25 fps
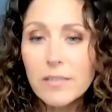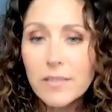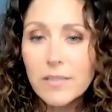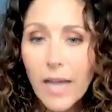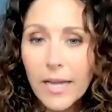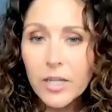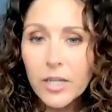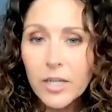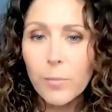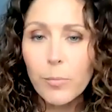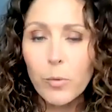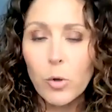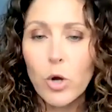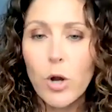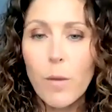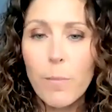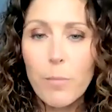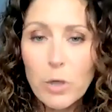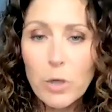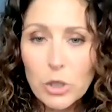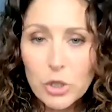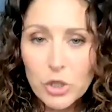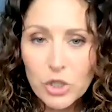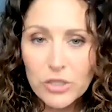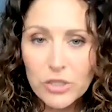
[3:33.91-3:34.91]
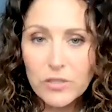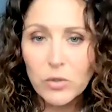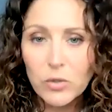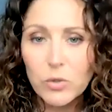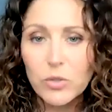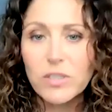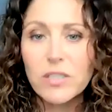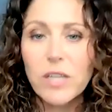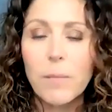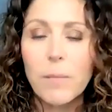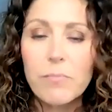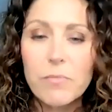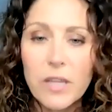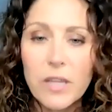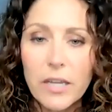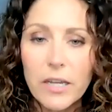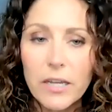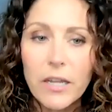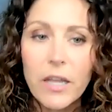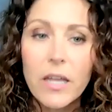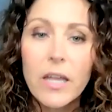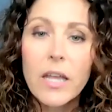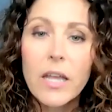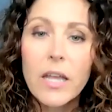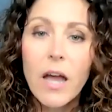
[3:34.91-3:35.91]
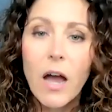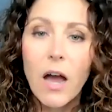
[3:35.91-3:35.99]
sign up or a purchase or something.